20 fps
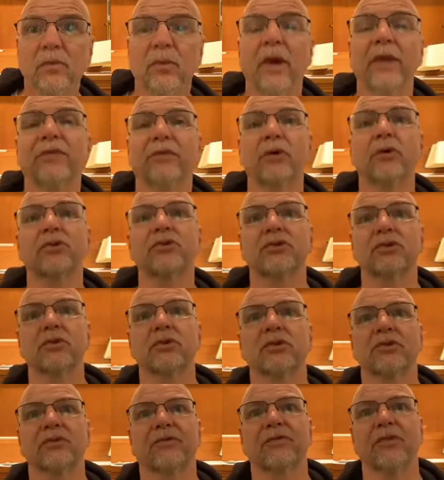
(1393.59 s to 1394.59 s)
Right? Those
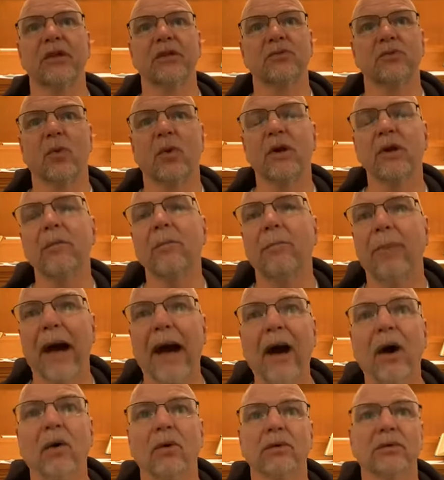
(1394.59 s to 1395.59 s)
sorts of things. What
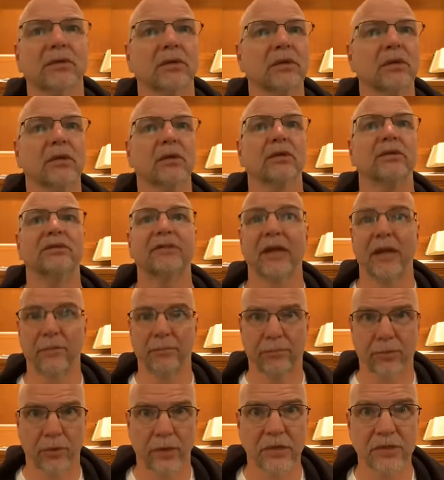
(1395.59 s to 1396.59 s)
about
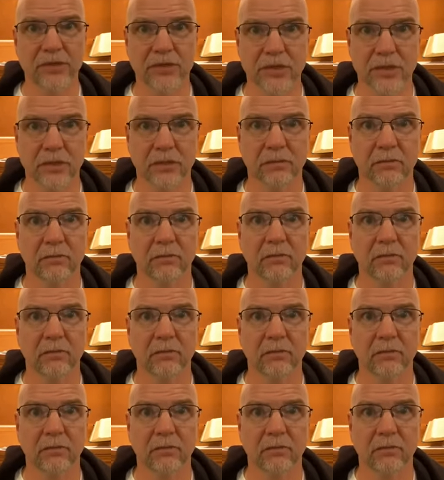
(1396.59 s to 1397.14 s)
temperance?